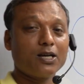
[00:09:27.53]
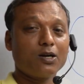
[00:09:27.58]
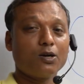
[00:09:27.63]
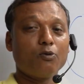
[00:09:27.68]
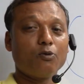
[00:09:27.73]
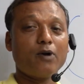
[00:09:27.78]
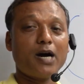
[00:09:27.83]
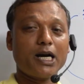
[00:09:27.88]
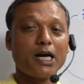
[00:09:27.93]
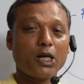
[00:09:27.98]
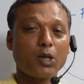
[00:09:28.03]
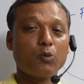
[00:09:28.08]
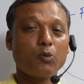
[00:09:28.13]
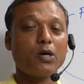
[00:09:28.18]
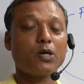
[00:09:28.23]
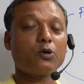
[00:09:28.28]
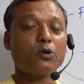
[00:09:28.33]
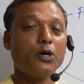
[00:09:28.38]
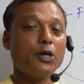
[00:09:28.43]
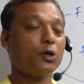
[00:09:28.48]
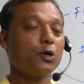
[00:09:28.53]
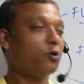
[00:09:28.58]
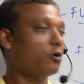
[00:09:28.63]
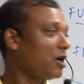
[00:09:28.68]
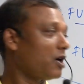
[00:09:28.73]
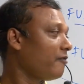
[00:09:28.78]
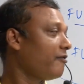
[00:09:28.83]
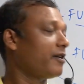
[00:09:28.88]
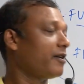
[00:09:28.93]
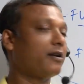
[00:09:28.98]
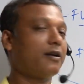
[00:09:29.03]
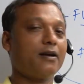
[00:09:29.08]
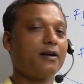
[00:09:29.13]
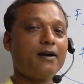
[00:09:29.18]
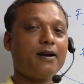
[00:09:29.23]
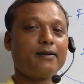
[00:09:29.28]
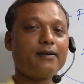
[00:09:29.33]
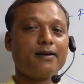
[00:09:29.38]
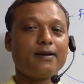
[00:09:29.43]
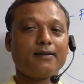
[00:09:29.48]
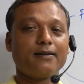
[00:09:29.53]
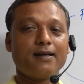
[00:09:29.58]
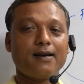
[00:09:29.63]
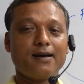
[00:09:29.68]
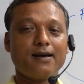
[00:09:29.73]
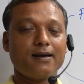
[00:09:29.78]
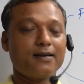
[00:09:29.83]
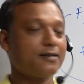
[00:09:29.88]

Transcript: what you are going to cover under the